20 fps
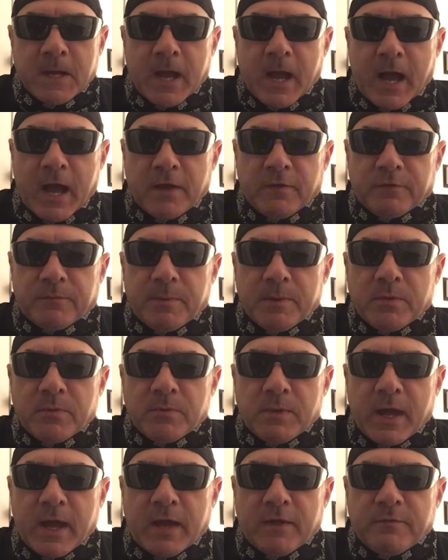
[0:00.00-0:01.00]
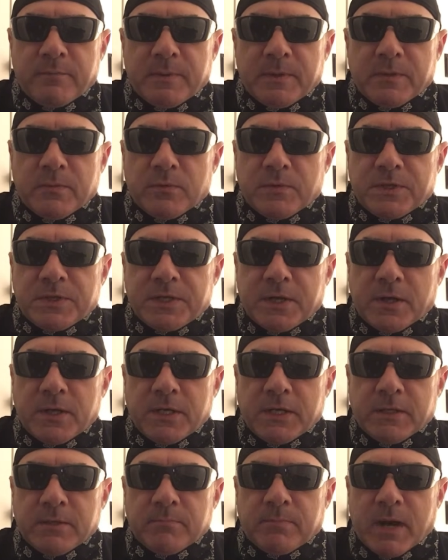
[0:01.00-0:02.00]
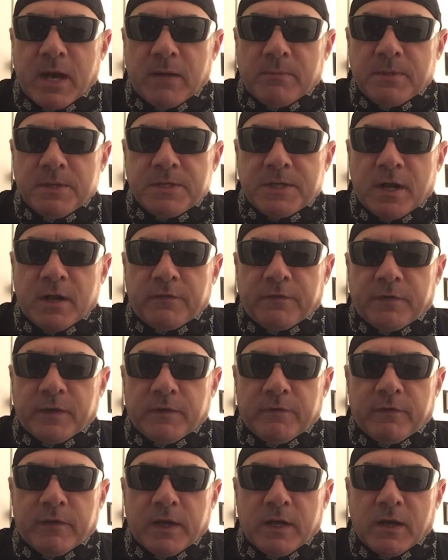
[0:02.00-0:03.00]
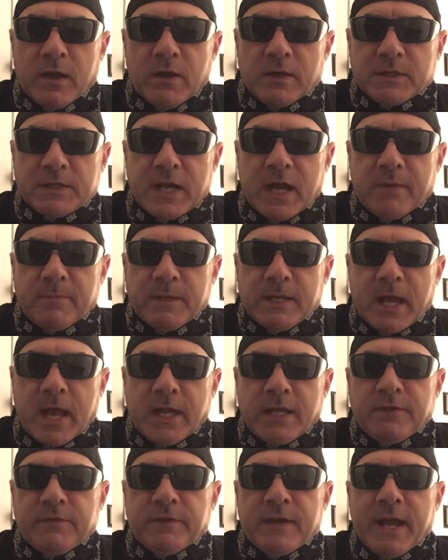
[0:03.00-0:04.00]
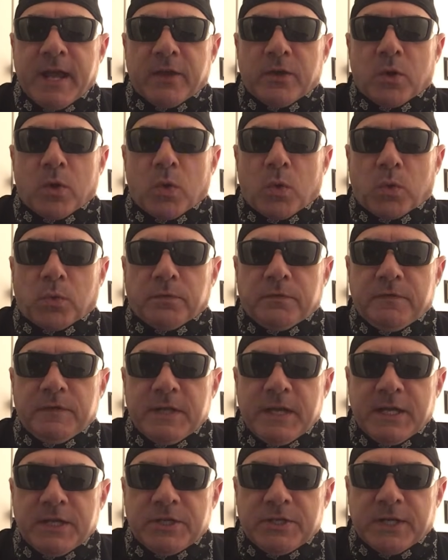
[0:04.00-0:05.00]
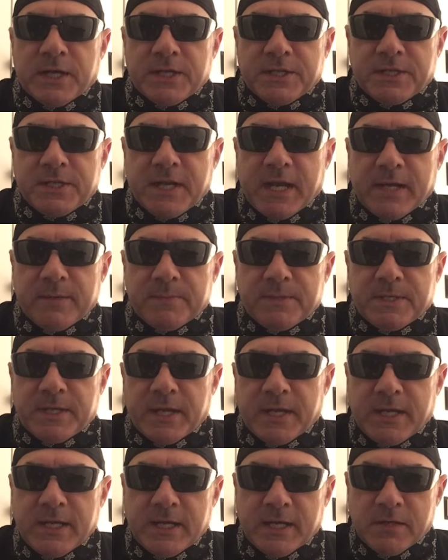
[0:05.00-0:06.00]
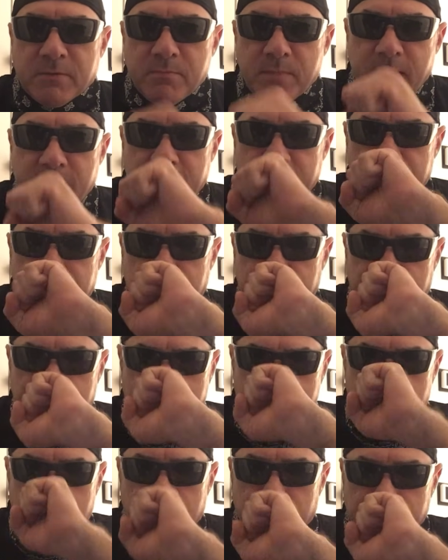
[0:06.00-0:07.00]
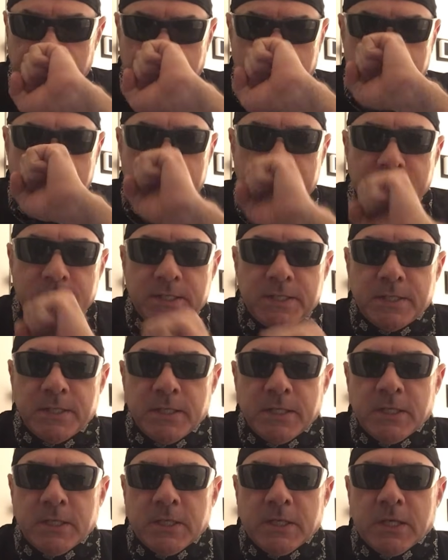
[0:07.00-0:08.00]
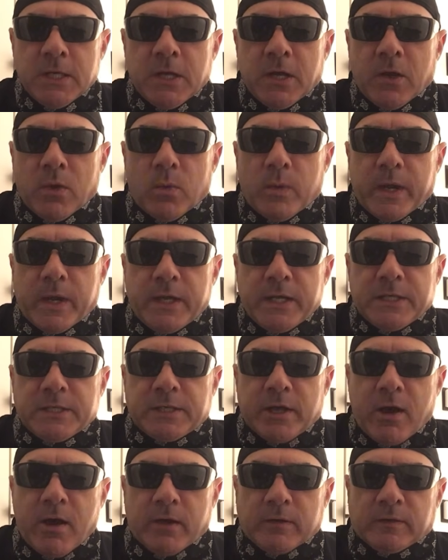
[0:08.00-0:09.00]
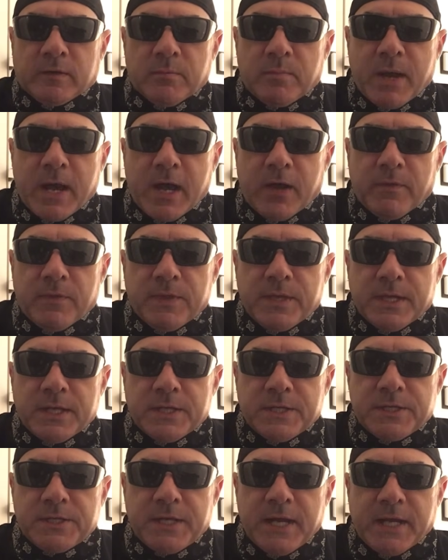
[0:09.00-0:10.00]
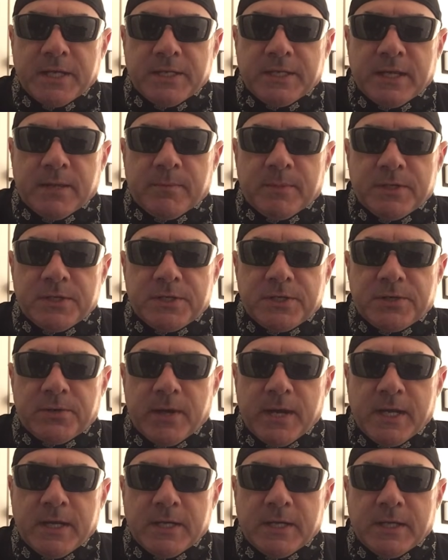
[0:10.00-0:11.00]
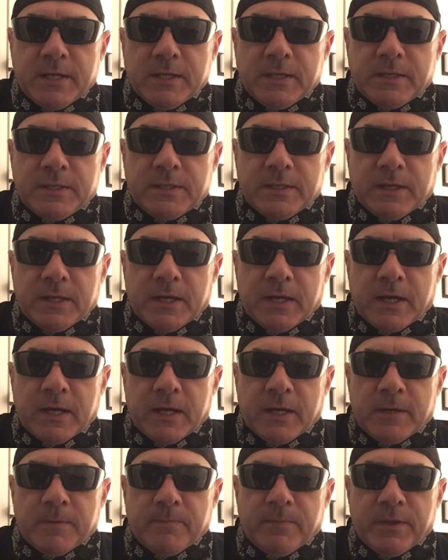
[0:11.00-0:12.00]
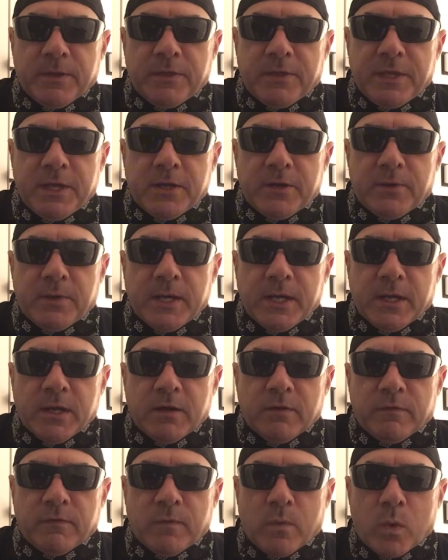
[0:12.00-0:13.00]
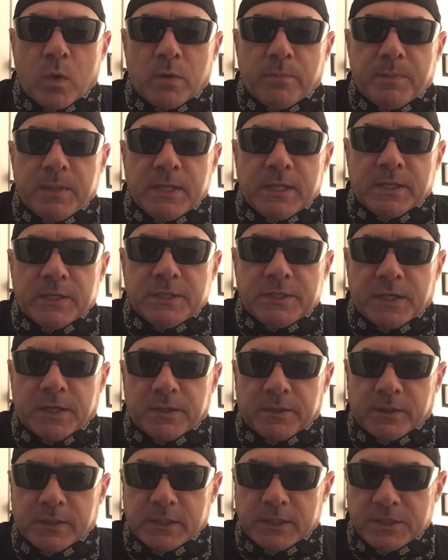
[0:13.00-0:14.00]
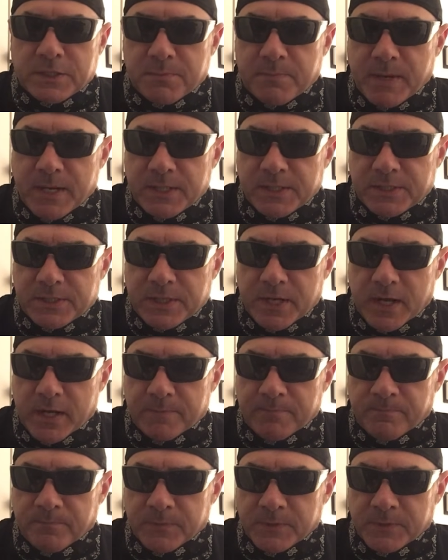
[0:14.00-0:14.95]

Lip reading: I've been studying Bob Lazar for a very long time. I even had old VHS tapes that he had made in the early 80s where he talked about this and demonstrated the theory of warping and tunneling space-time.